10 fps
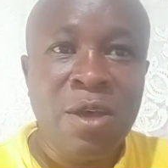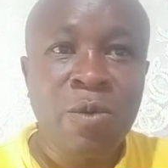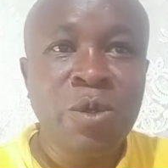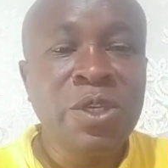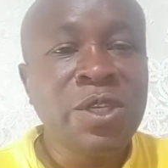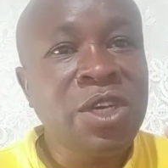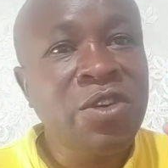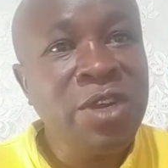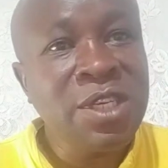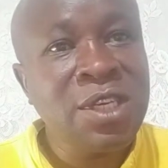which is
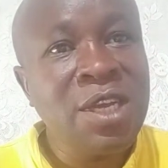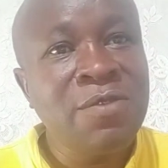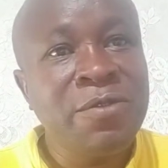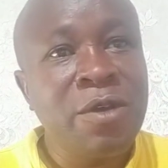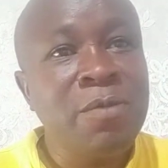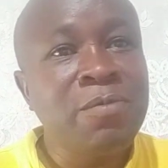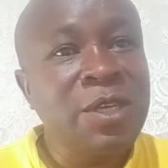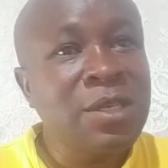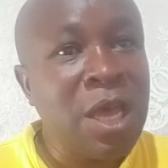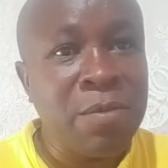created from the
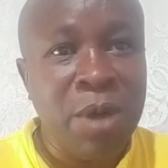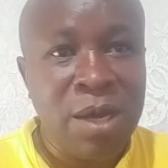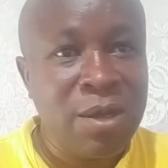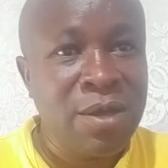cyber.